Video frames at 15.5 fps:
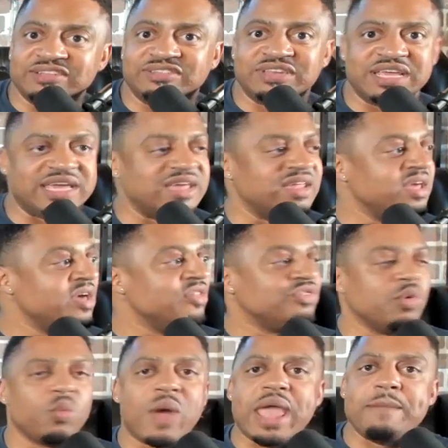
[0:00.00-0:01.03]
did,
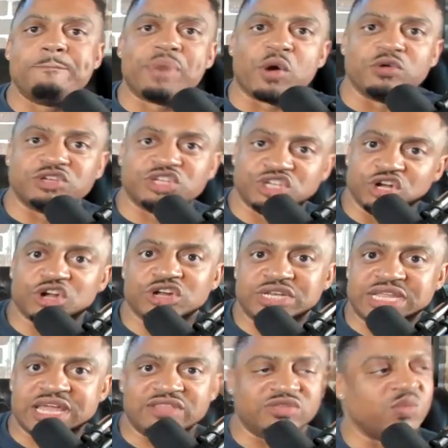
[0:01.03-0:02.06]
the way Burt Sugar
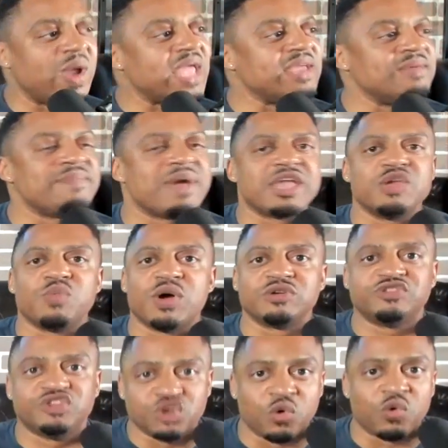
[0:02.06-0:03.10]
did, the way Emmanuel
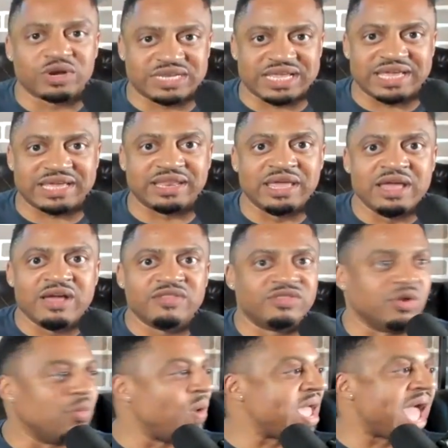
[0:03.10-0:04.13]
Stewart did,
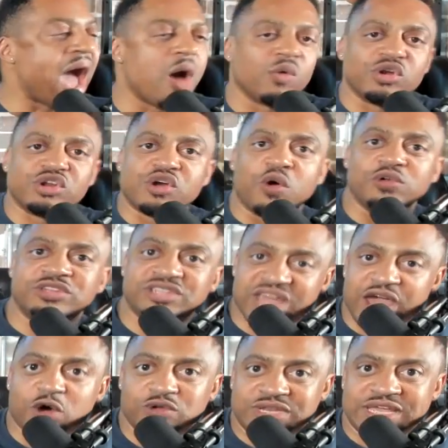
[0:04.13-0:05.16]
the way Howard
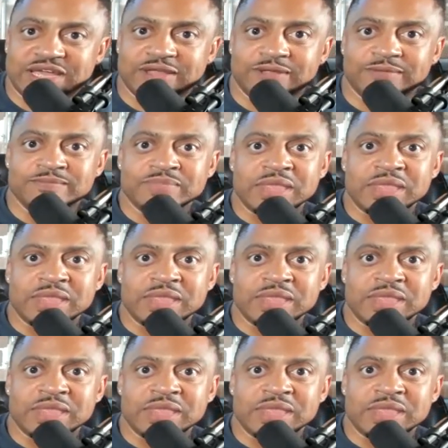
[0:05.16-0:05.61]
Cosell did,